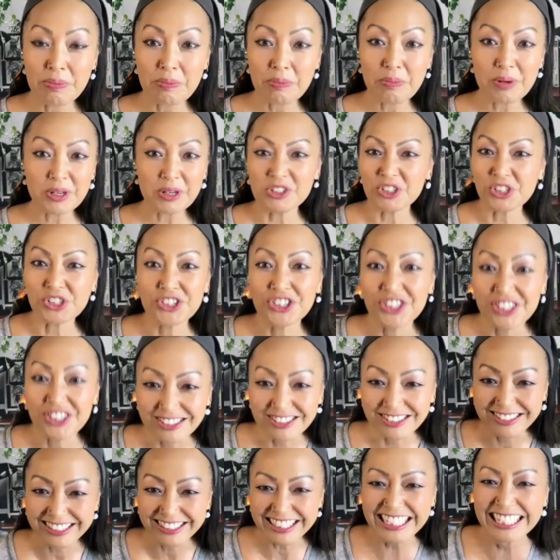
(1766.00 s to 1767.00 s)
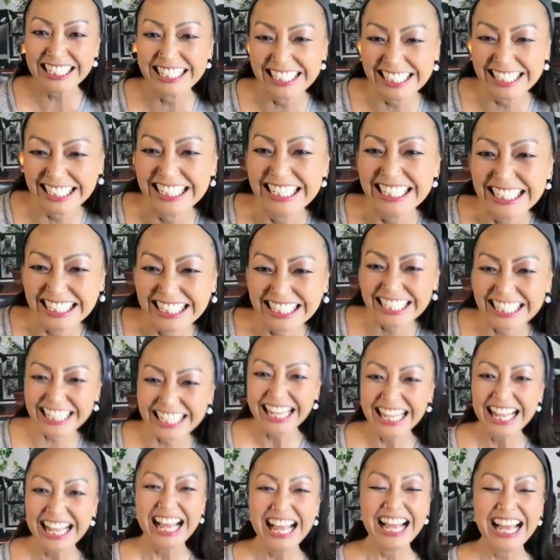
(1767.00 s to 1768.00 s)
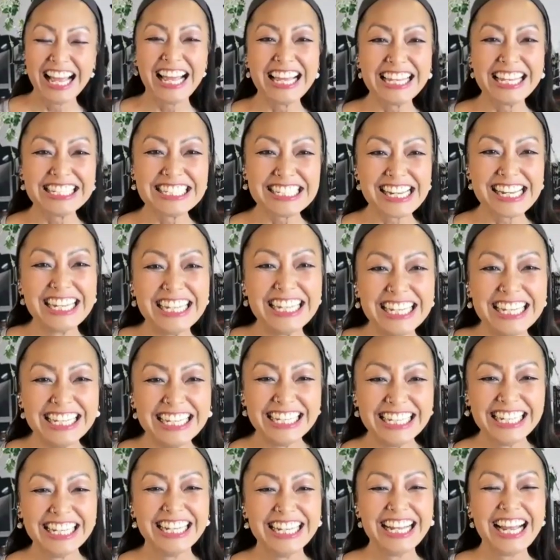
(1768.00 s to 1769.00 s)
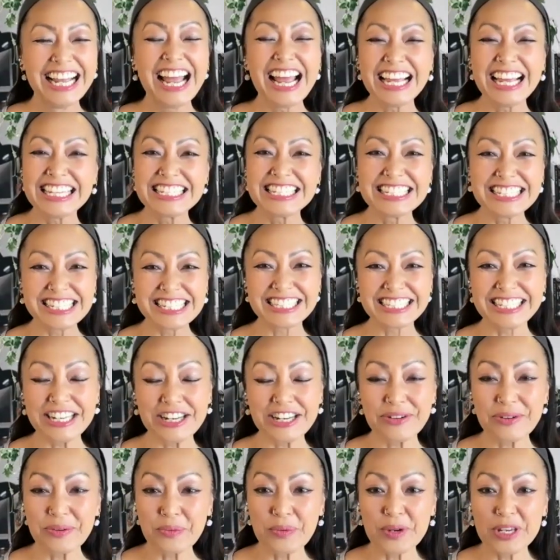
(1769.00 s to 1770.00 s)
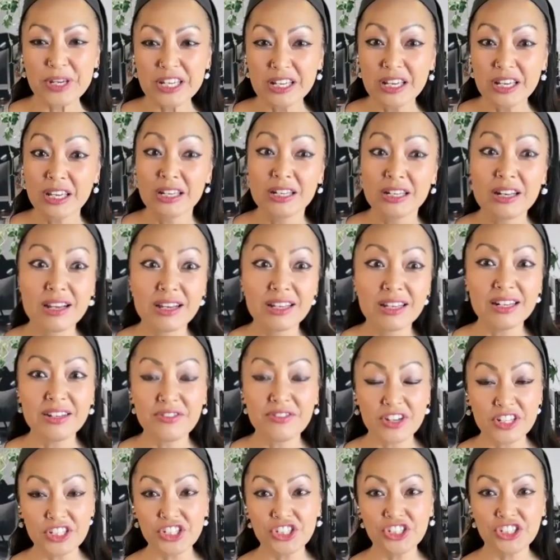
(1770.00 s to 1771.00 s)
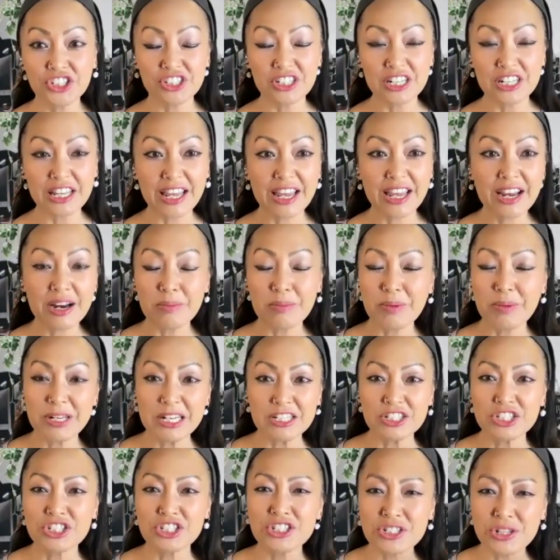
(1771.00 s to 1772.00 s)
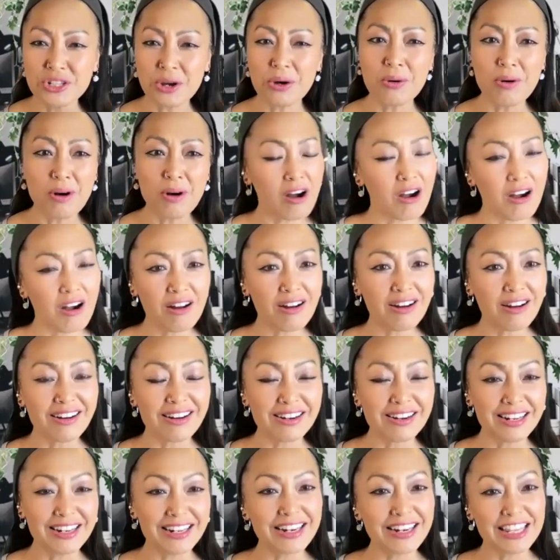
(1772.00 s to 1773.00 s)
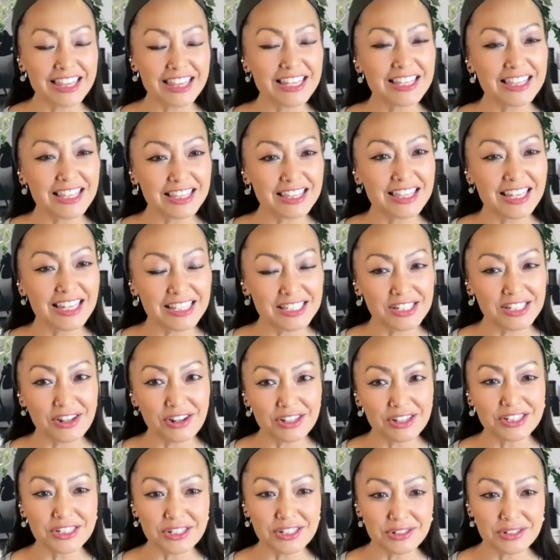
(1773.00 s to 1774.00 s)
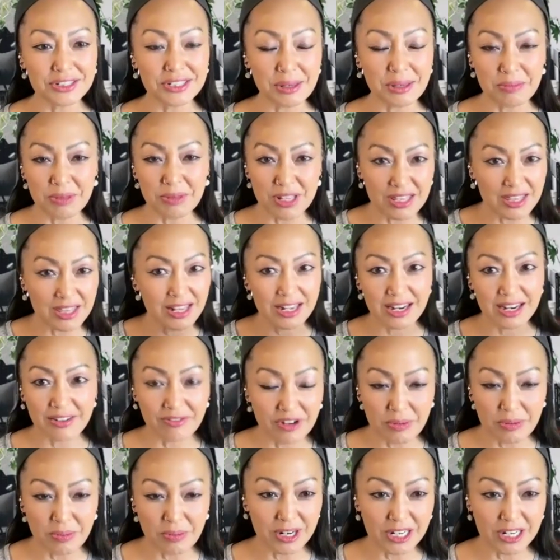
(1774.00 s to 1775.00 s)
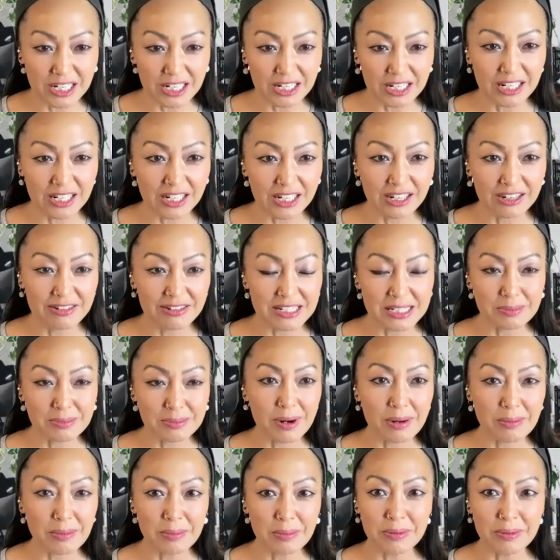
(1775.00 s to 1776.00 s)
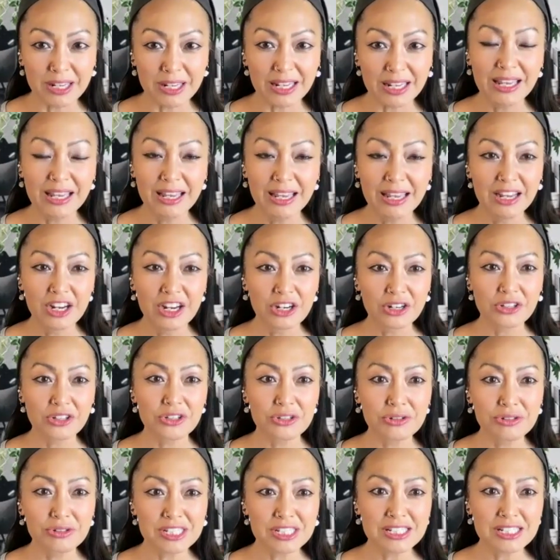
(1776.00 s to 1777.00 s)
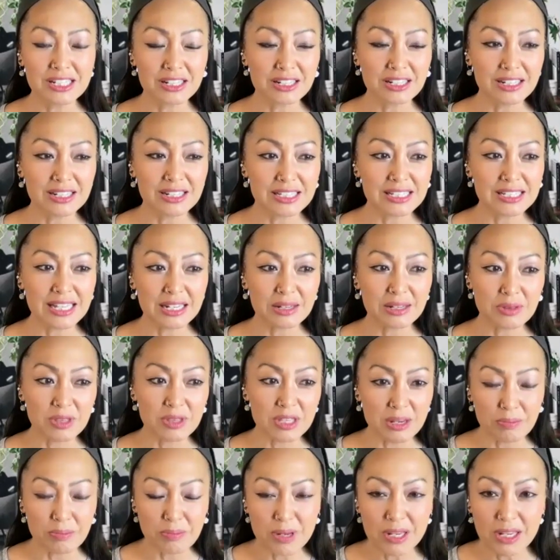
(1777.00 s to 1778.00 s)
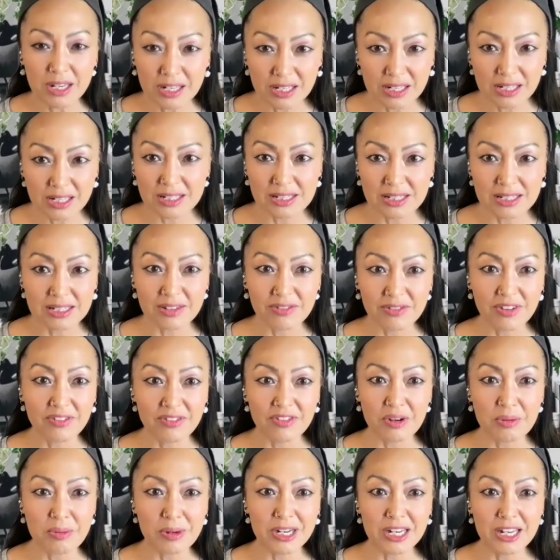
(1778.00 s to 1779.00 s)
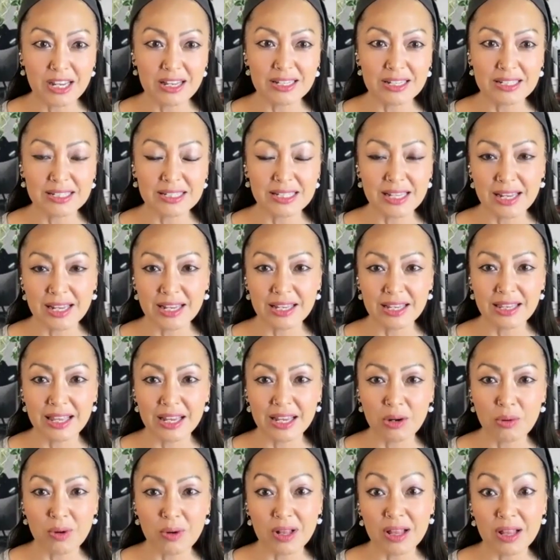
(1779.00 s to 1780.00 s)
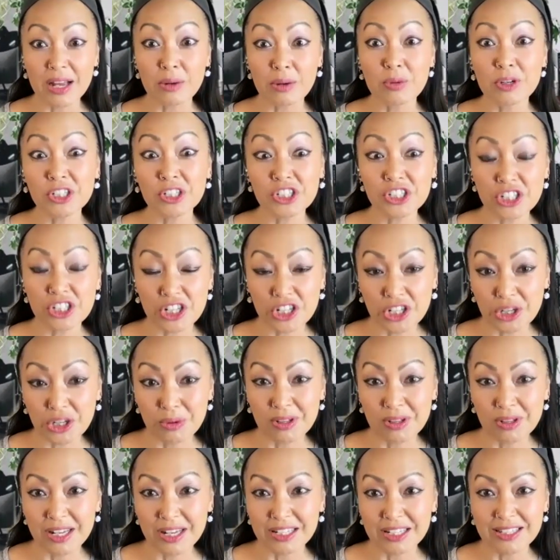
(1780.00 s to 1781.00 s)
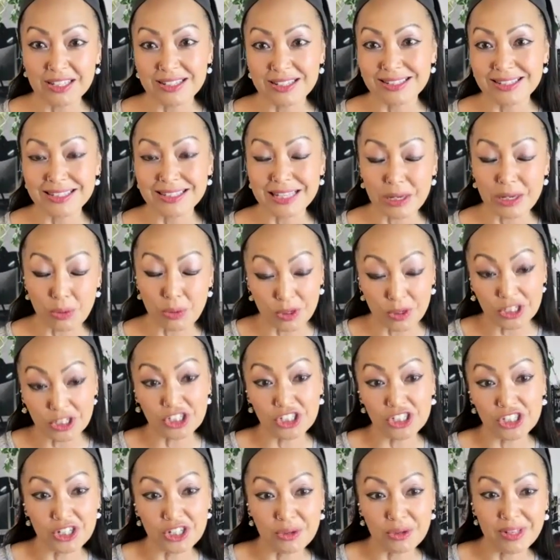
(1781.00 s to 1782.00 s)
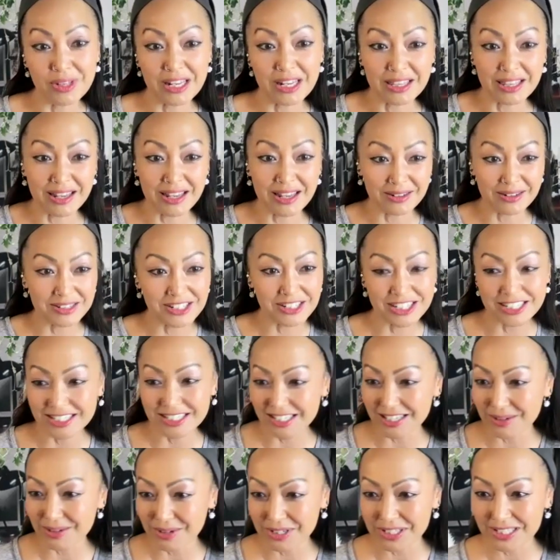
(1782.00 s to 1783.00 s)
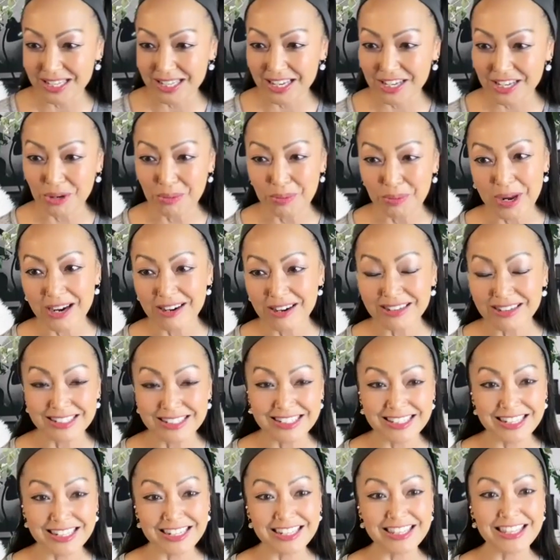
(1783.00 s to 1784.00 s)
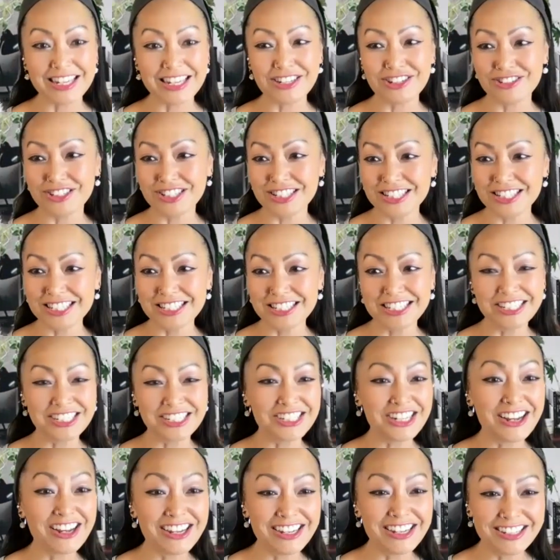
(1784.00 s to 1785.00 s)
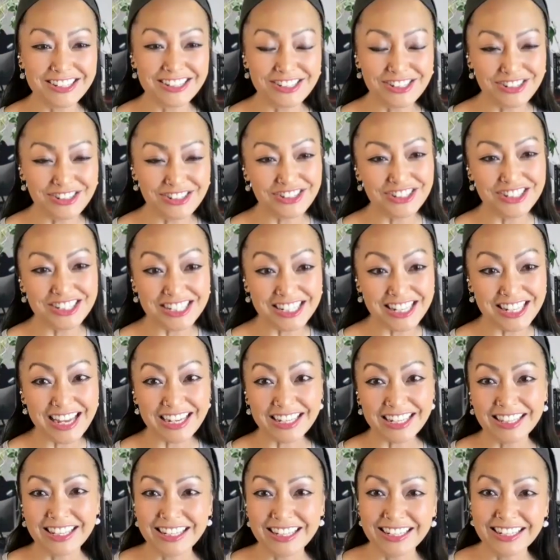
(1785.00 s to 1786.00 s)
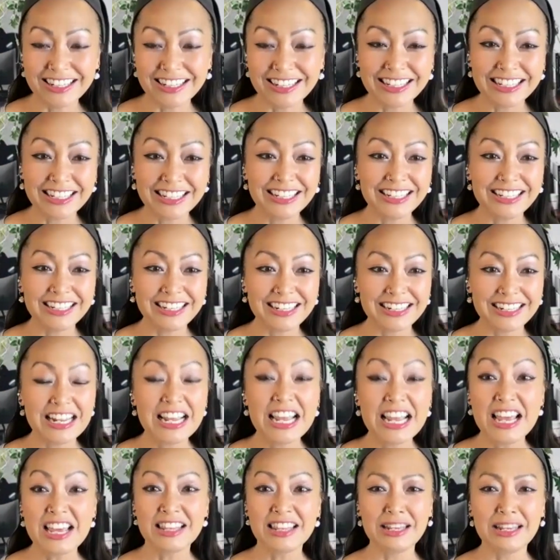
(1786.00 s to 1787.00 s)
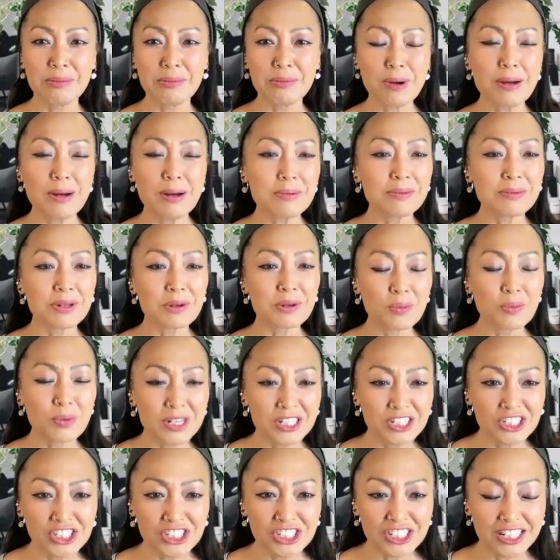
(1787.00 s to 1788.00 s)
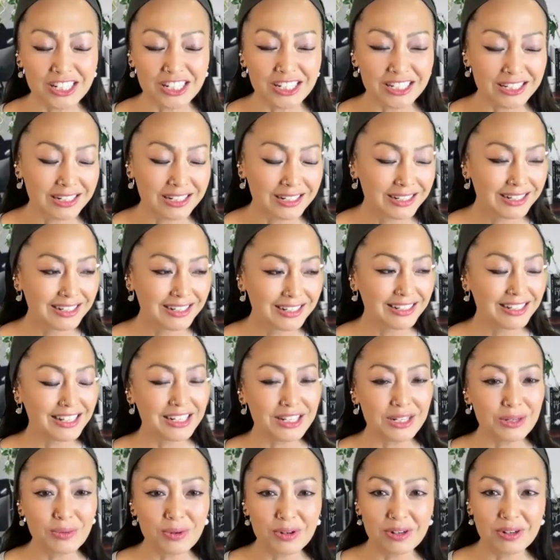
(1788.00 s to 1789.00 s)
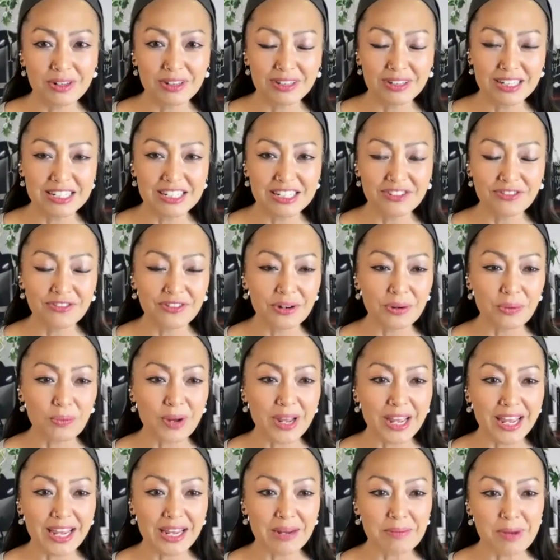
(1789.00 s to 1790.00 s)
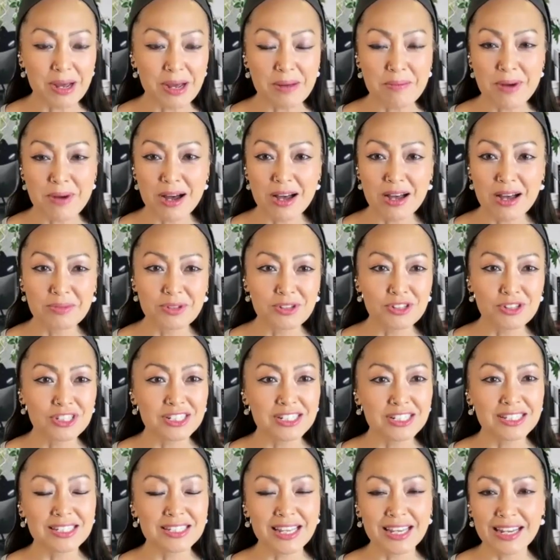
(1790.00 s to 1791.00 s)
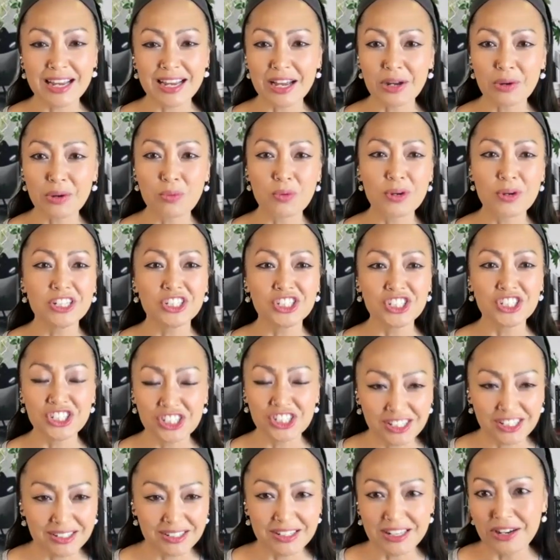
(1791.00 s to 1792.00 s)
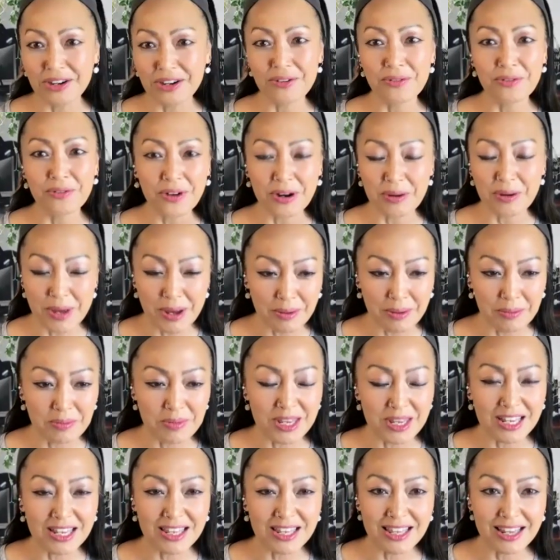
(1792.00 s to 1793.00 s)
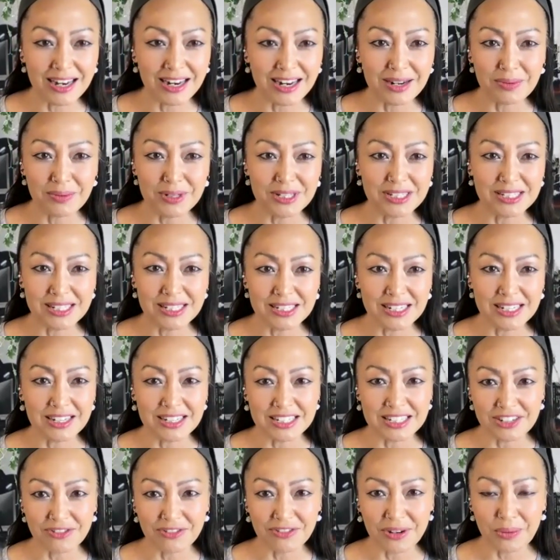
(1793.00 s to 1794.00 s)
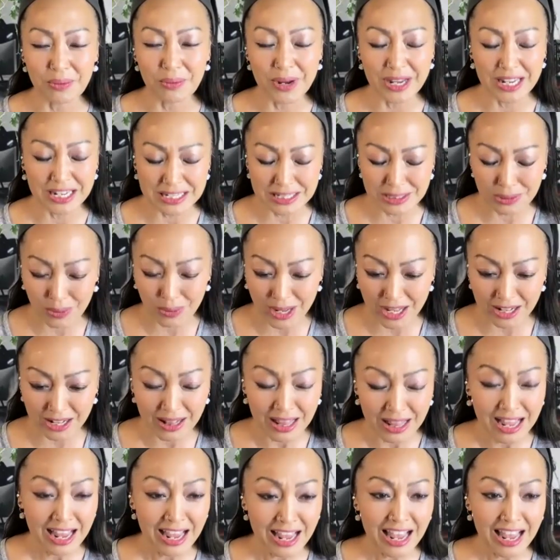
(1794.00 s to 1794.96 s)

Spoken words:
but you shouldn't. and you know, none of us should care, but it's so hard. And I think that that's also something that everybody here is probably used to. It's like the opinions of everybody else saying like, well, I wish that you were like this. I wish that you were like that. Jason, you were saying your parents think that you're still a child, yes, or you still act like a kid, and they probably wish that that you were a different way. My mom used to say, I wish that, you know, for about me, that I was a different way as well.